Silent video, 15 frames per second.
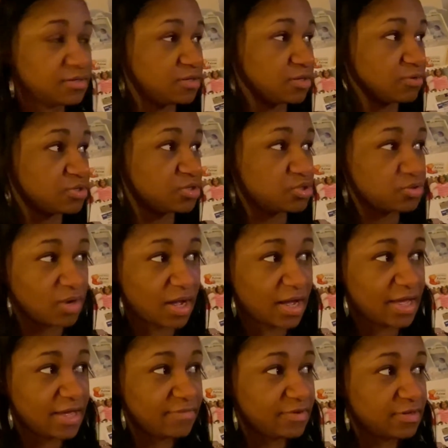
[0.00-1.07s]
you know, to
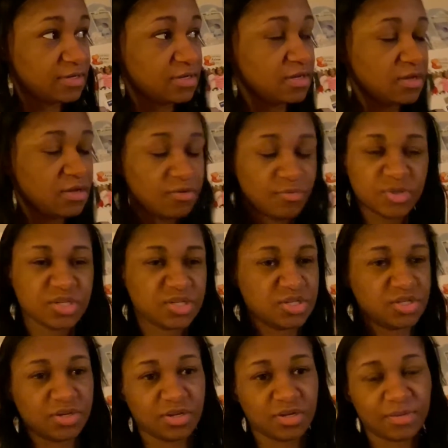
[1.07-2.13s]
drive, and which it
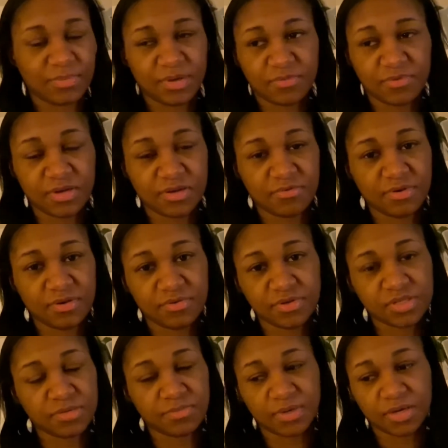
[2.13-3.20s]
should. I mean, we
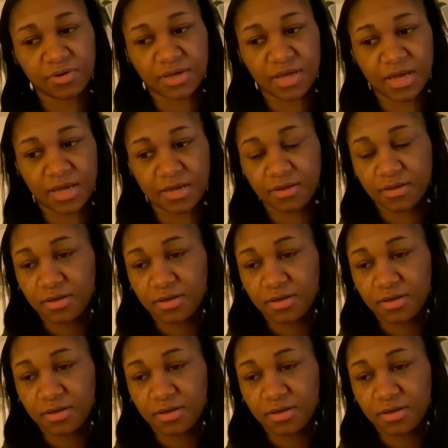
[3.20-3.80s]
should be okay.